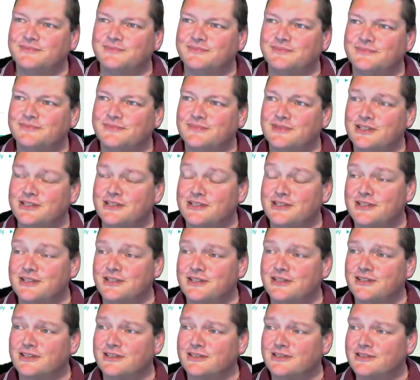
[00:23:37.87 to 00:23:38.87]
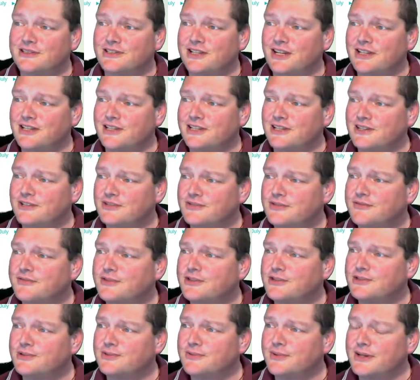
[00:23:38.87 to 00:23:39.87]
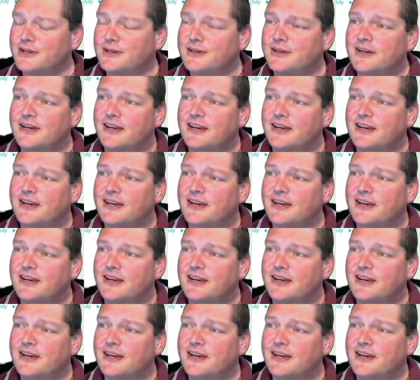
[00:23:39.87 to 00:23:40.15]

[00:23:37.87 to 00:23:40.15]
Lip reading: It's a slightly controversial one.